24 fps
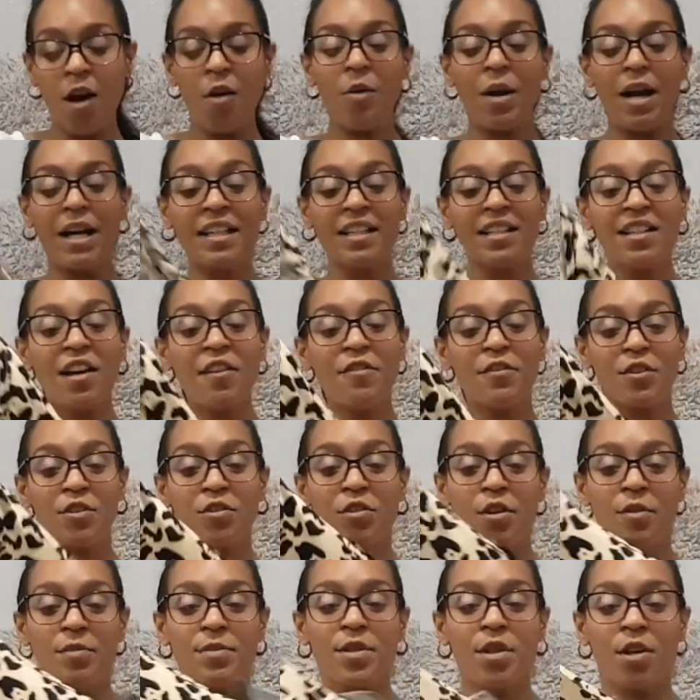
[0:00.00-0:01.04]
oh, and another
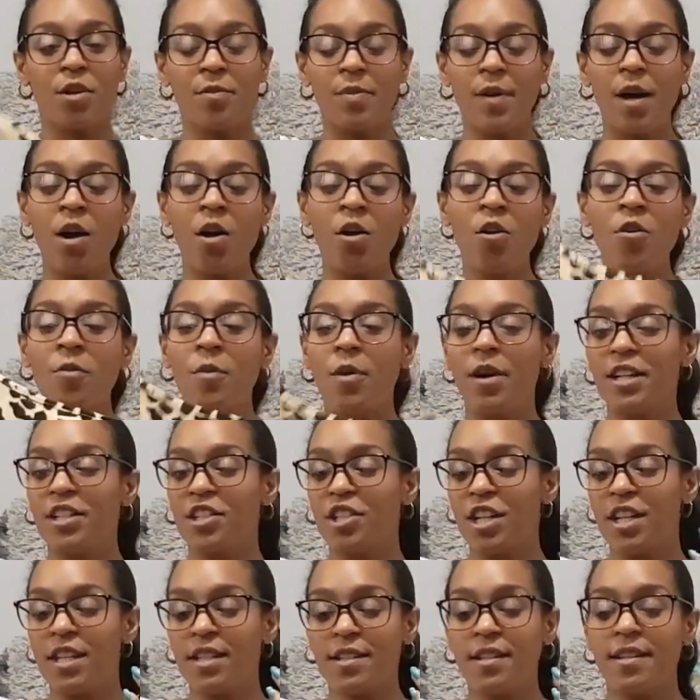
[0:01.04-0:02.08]
crop top. Oh my
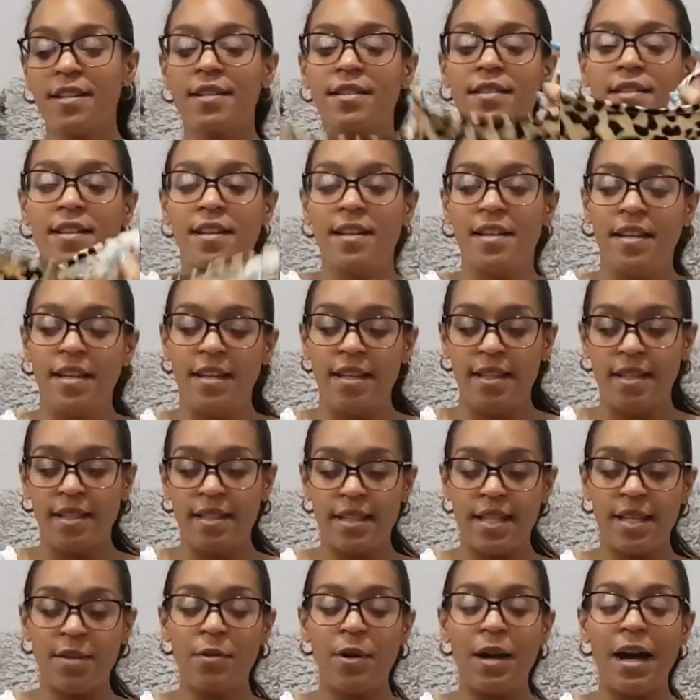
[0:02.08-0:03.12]
Jesus.
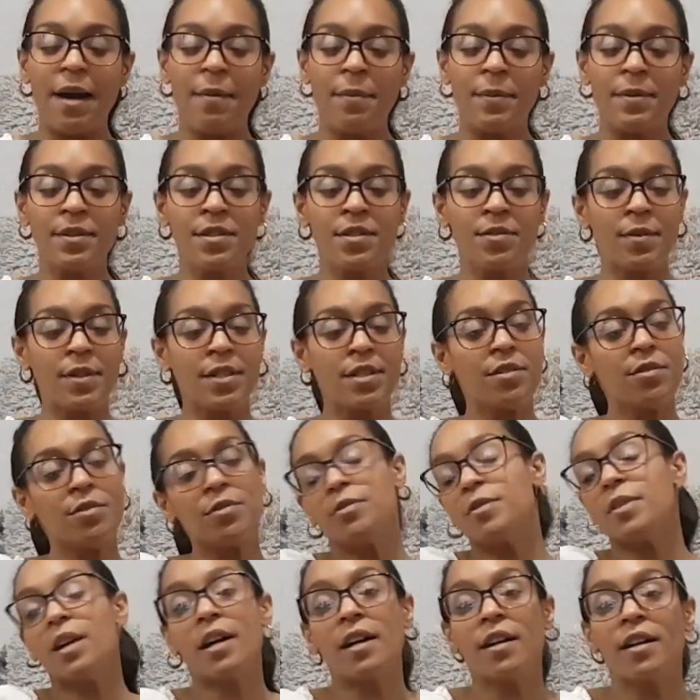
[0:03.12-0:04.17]
See what happens when
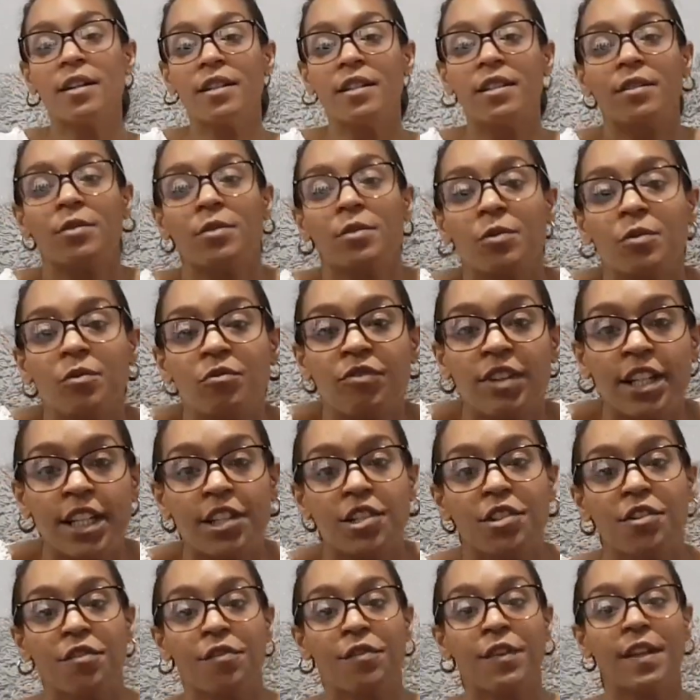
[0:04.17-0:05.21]
you uh,
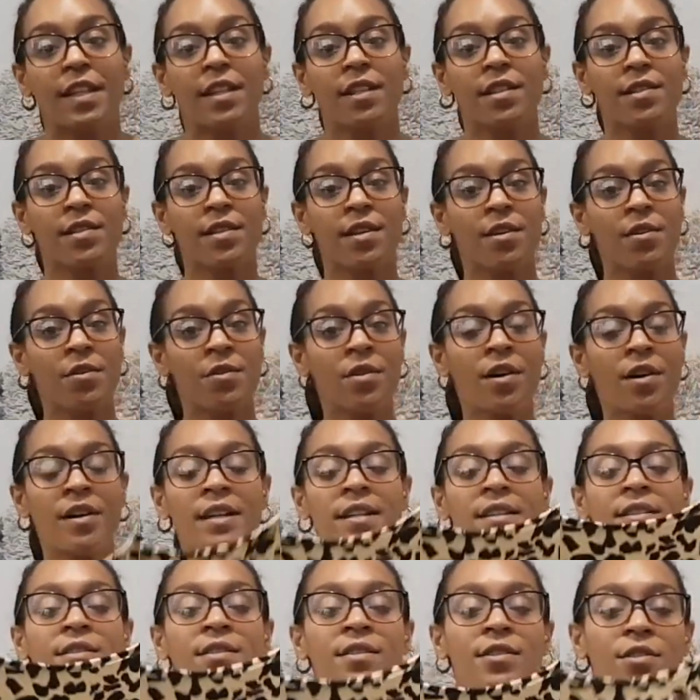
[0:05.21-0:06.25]
reach your fitness goal,
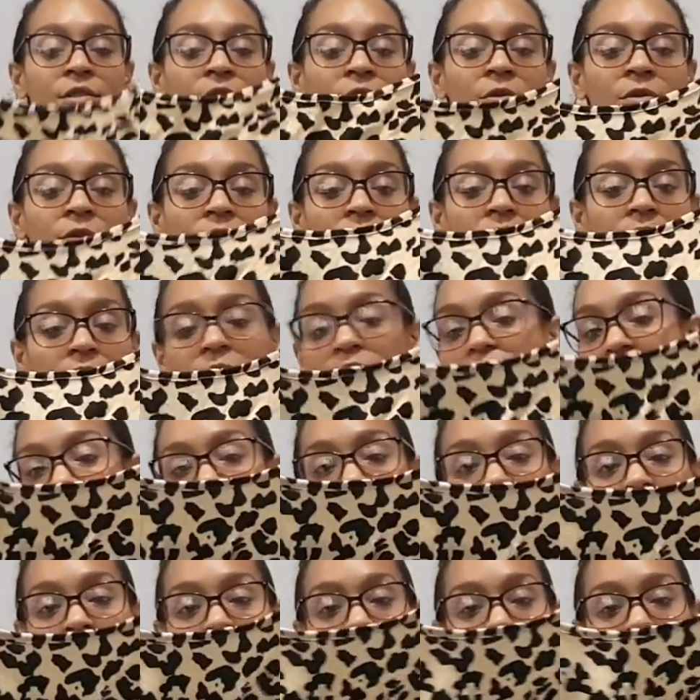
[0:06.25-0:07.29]
guys, you
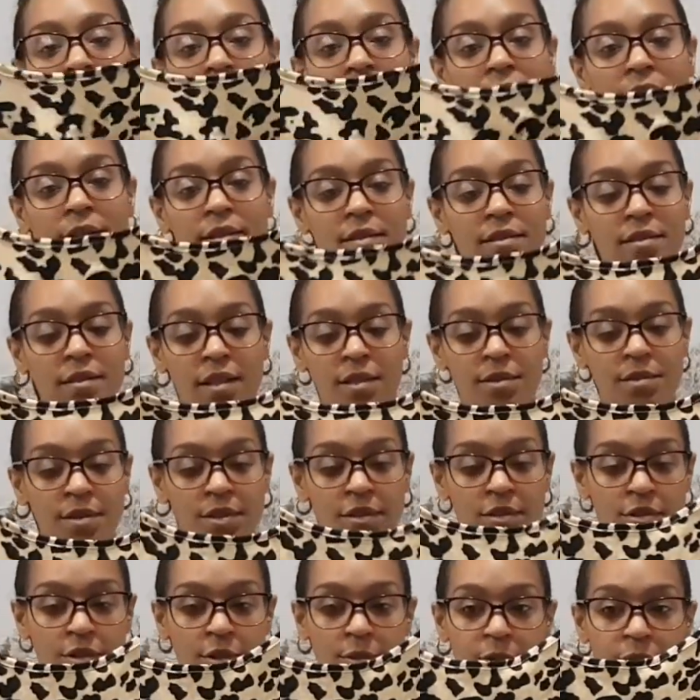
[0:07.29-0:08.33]
just go and buy loads
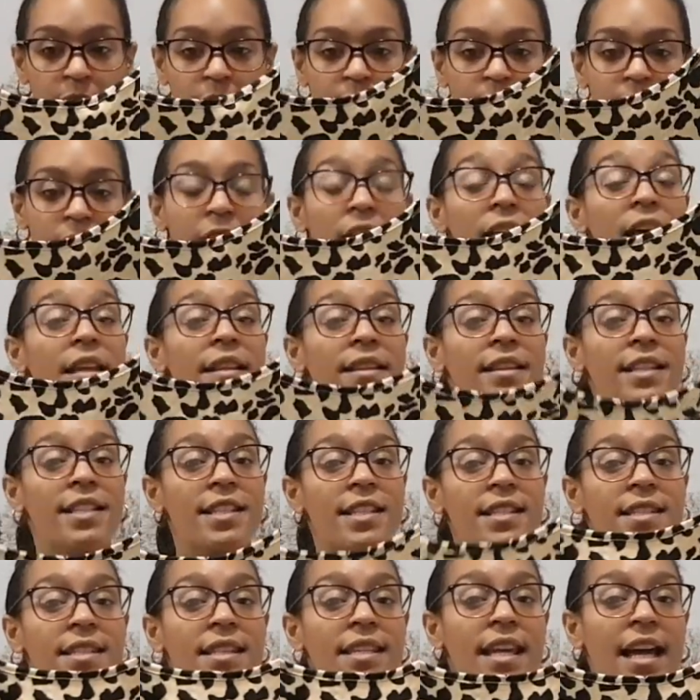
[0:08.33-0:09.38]
of crop tops.
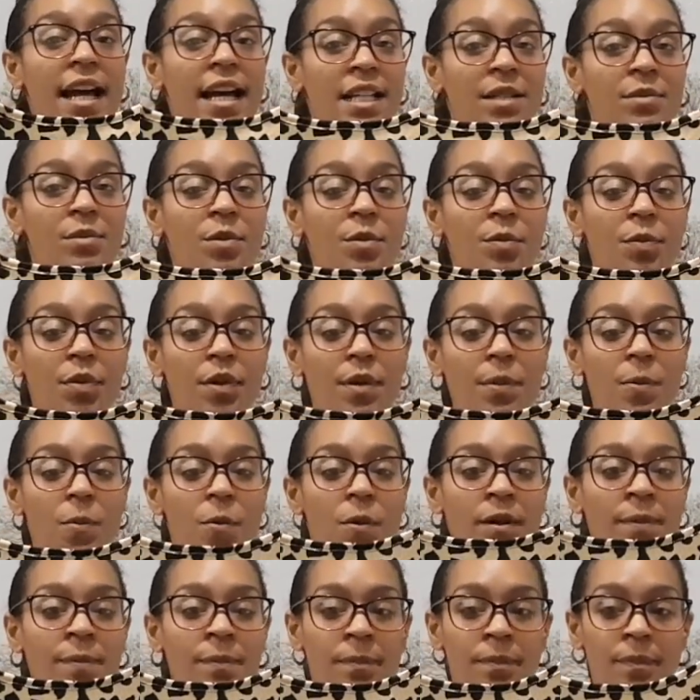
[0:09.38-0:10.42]
This is the animal print
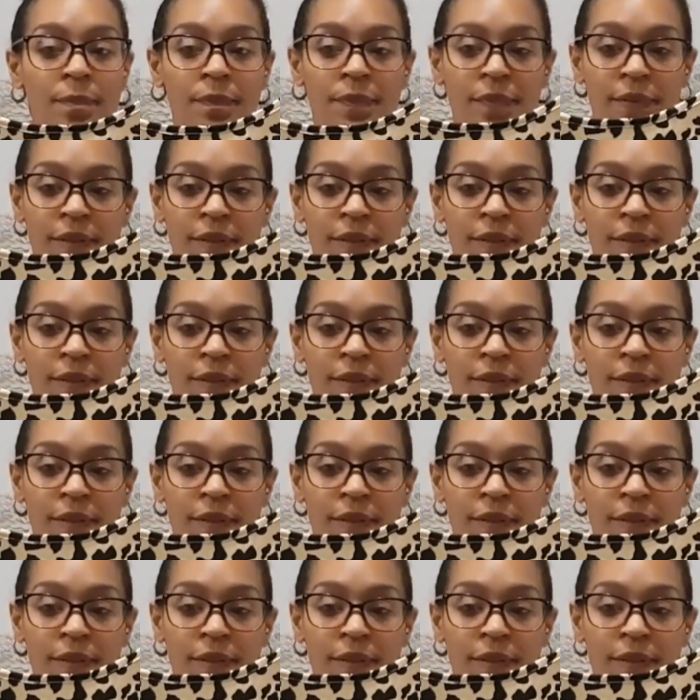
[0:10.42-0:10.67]
one,